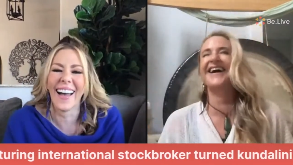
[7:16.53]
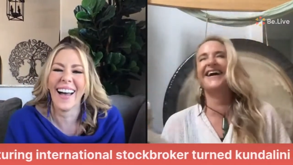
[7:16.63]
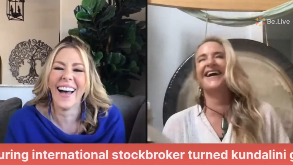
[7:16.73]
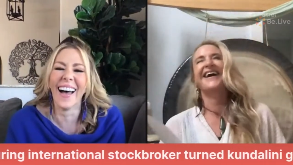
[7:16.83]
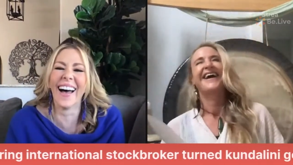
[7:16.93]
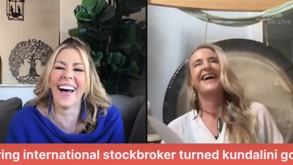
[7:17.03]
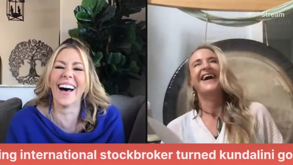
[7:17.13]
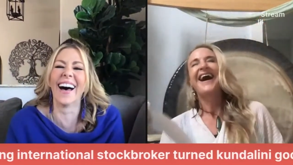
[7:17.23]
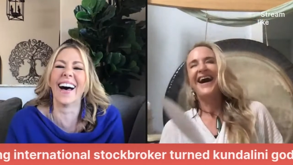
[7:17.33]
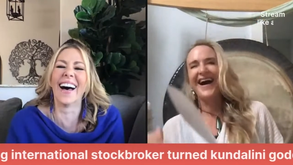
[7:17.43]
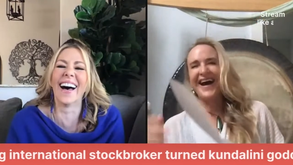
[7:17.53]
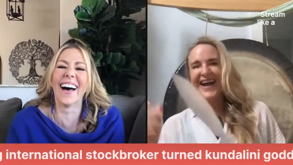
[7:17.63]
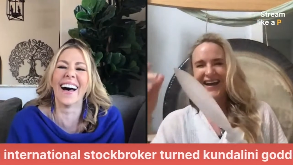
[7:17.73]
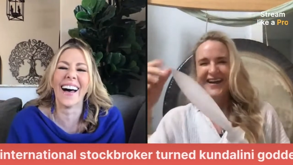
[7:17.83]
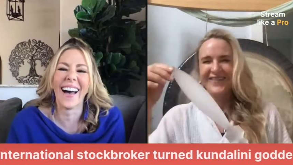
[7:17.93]
Speaker 1: know,
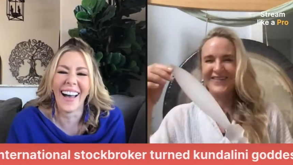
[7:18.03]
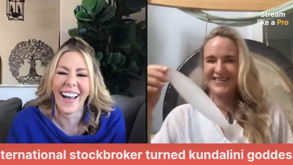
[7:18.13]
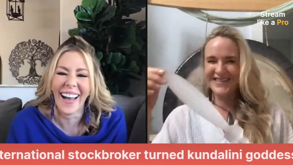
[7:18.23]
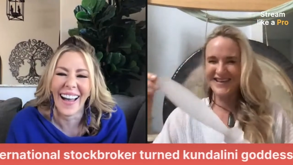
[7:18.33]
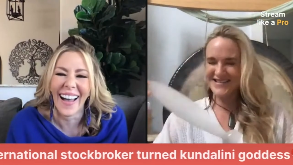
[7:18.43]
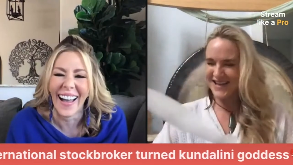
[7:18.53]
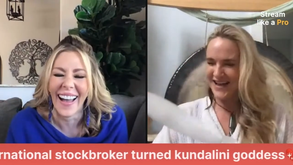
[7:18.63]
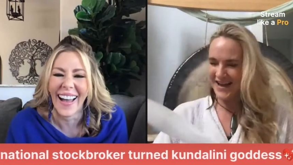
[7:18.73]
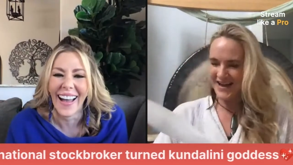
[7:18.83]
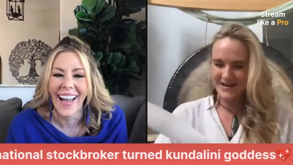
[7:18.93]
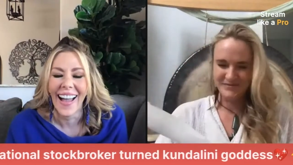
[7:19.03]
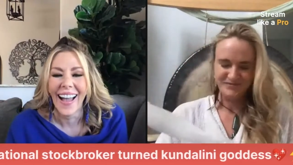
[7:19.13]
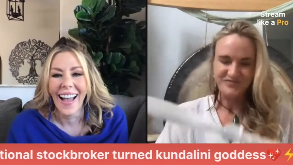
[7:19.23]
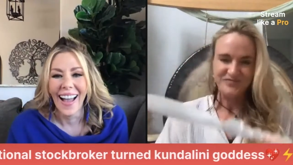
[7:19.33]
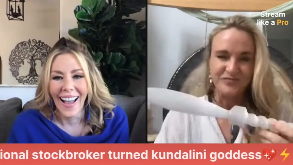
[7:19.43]
I, with this, I
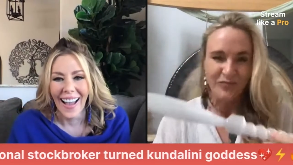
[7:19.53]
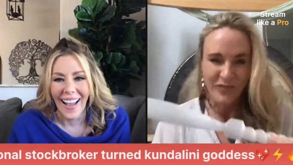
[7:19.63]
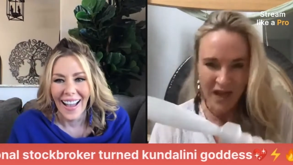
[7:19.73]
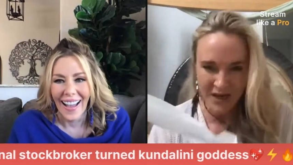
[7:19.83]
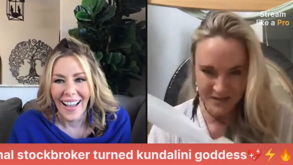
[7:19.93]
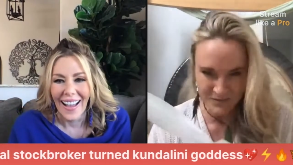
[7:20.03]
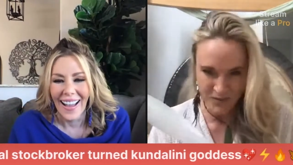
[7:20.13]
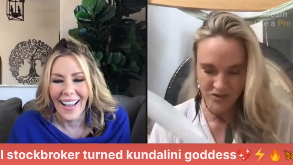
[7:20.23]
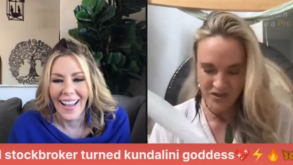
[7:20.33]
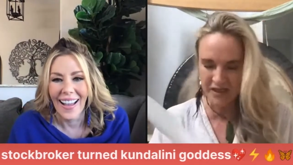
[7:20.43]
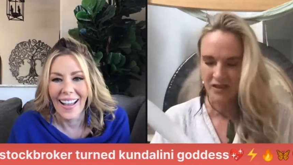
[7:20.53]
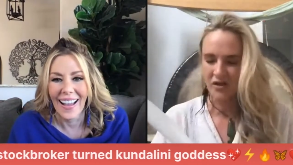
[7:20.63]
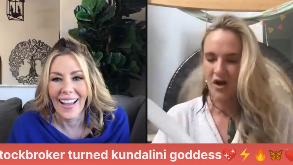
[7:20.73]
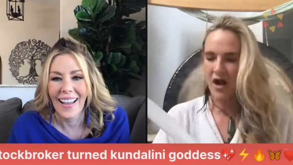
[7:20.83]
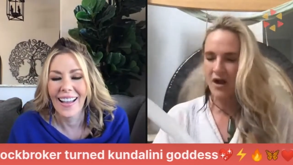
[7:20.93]
um, in
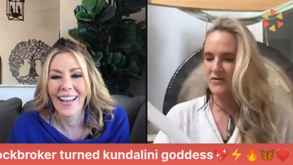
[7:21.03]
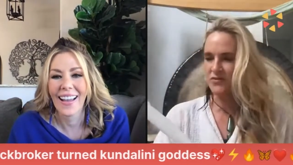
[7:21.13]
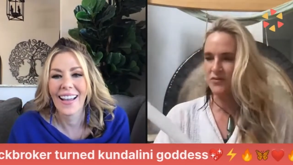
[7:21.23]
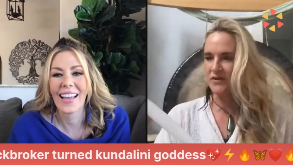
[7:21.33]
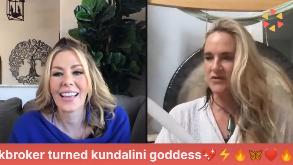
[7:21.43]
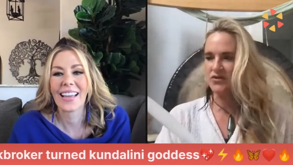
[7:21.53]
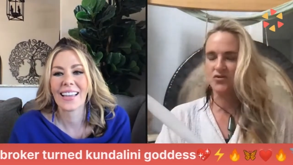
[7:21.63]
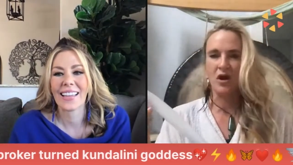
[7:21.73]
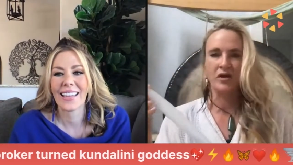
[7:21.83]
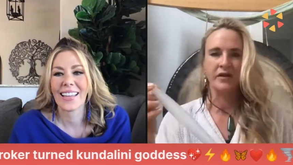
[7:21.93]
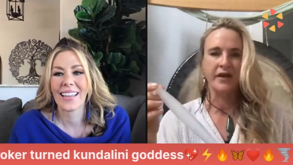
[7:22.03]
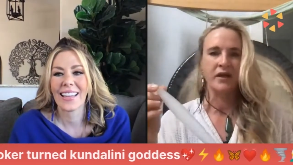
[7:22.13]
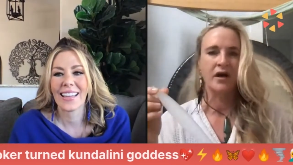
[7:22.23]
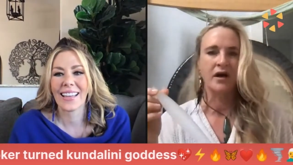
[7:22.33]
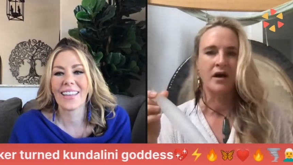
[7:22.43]
particular, I was really
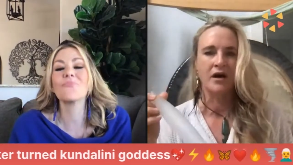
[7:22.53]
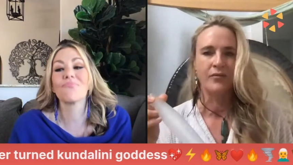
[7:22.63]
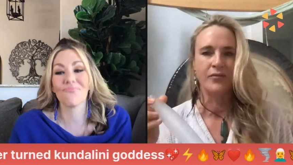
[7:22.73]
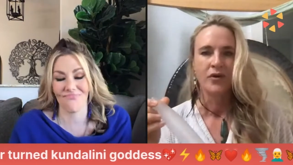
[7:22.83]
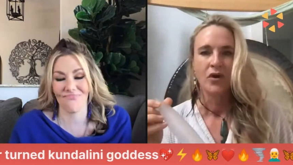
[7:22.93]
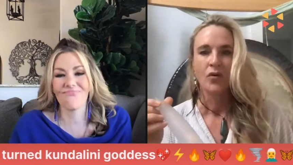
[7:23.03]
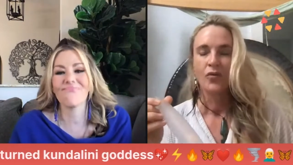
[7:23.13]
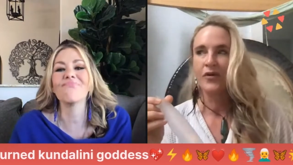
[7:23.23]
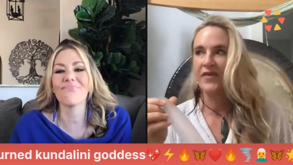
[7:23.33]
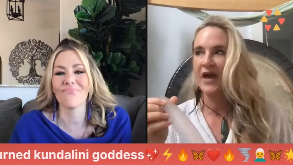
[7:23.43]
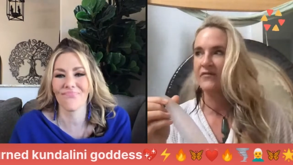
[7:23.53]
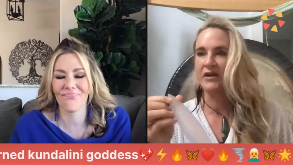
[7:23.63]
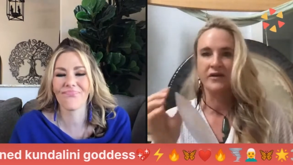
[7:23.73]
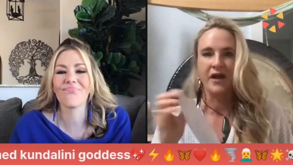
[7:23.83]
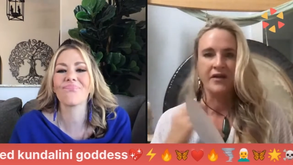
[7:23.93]
struggling um with having
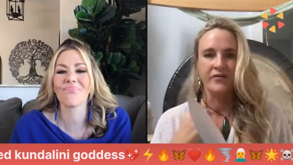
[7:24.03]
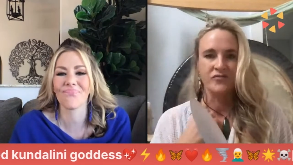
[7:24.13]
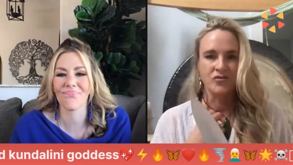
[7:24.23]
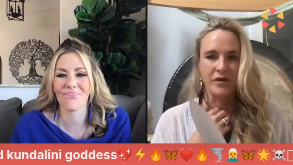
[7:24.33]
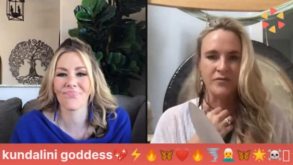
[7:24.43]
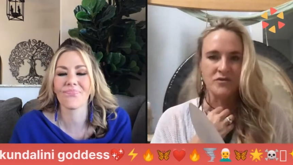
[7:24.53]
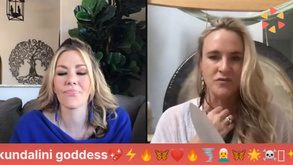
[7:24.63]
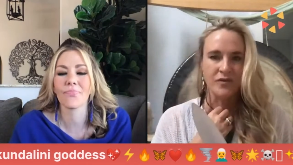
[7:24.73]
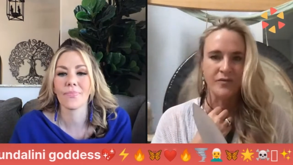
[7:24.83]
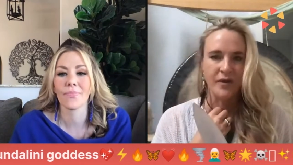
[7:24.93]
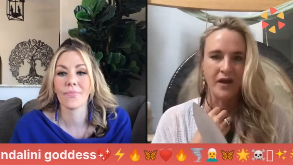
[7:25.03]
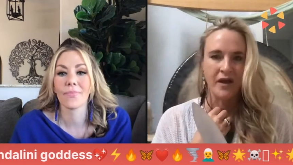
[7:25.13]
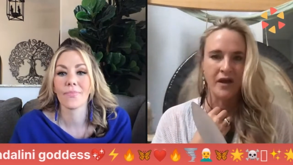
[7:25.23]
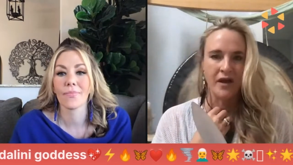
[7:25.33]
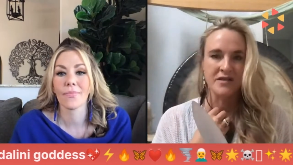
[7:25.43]
a lot of dreams with my
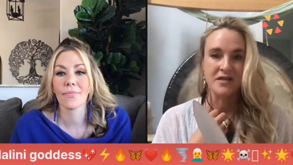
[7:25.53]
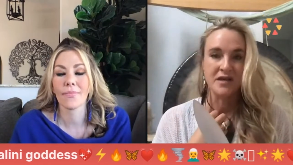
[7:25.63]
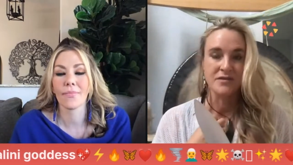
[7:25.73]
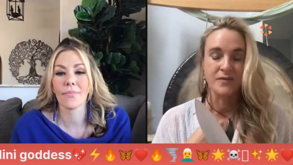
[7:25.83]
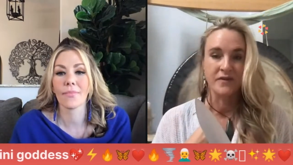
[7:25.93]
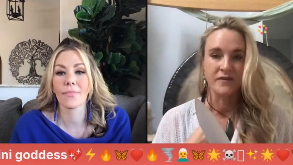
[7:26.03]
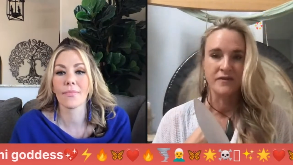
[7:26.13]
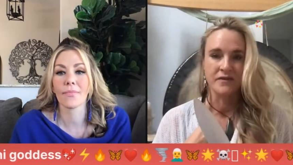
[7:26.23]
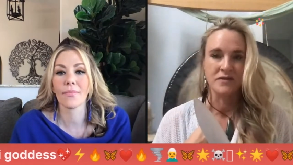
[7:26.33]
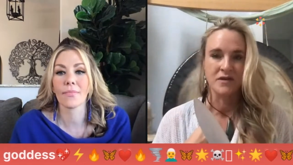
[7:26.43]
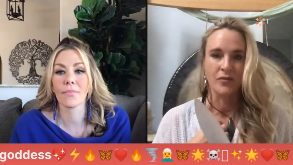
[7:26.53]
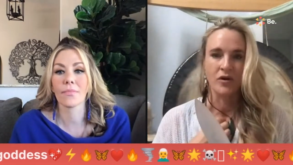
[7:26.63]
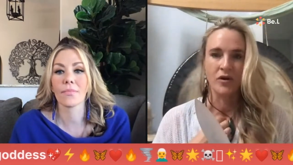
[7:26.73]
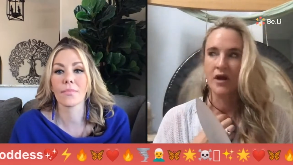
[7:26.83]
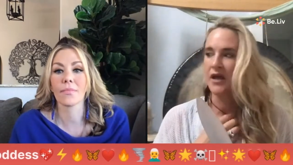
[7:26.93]
ex-husband this
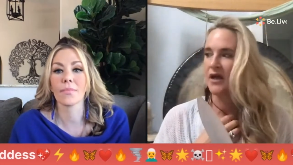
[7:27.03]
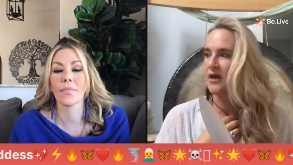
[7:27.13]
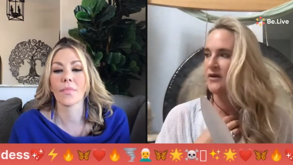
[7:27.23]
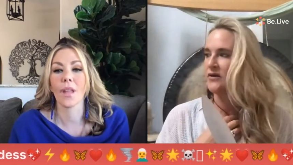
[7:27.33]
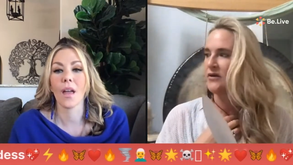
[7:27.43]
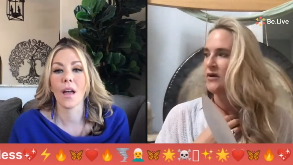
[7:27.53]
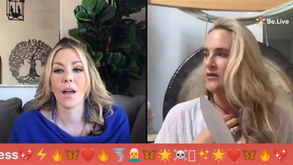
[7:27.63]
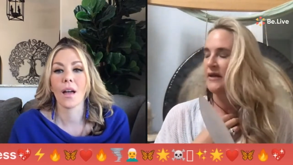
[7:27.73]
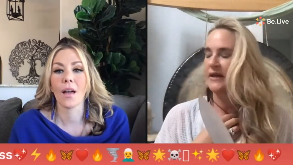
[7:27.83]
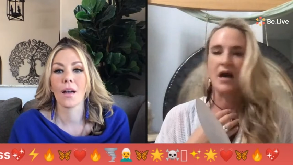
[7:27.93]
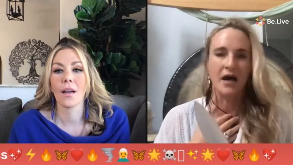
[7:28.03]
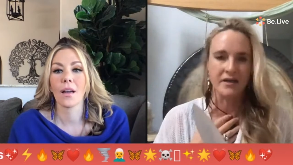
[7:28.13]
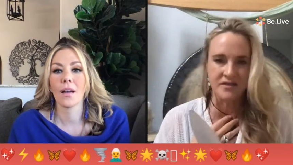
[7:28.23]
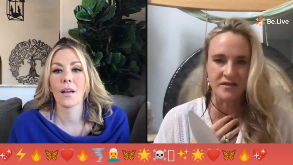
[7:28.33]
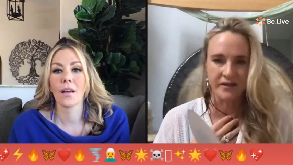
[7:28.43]
summer and like
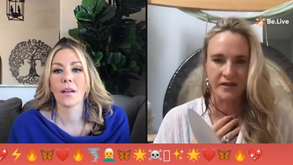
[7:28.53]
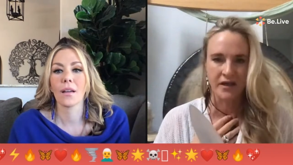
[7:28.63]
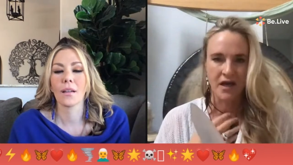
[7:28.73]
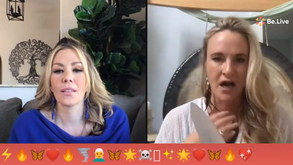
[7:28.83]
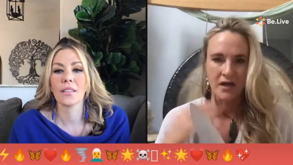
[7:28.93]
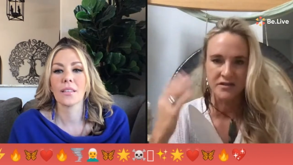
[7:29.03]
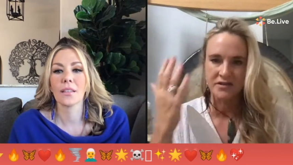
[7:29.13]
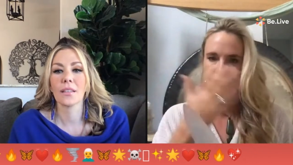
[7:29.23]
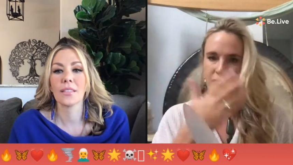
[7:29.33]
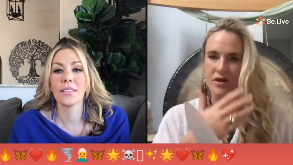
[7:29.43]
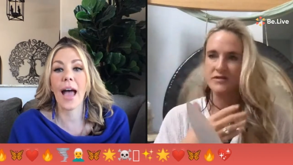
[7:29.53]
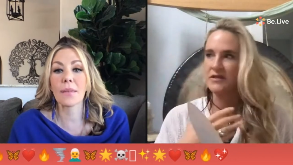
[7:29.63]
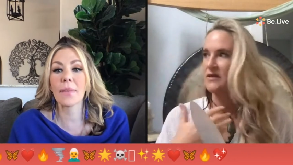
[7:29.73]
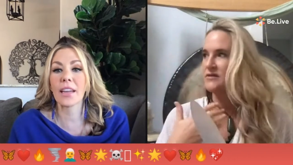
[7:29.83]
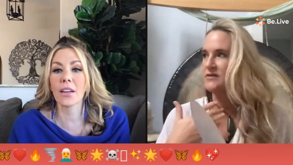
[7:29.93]
constantly constant presence
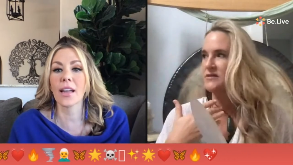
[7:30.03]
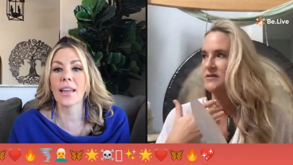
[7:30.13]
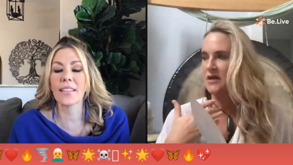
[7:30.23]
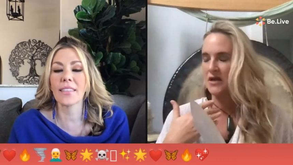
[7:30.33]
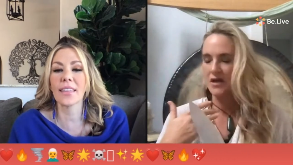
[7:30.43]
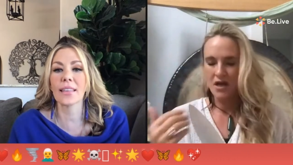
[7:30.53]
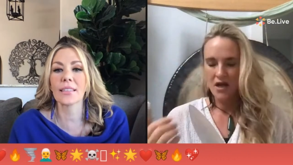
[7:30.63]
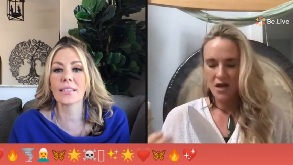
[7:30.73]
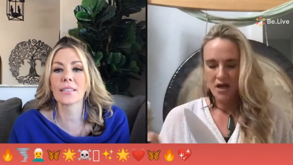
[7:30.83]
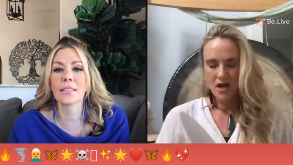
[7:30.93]
nightmare kind of things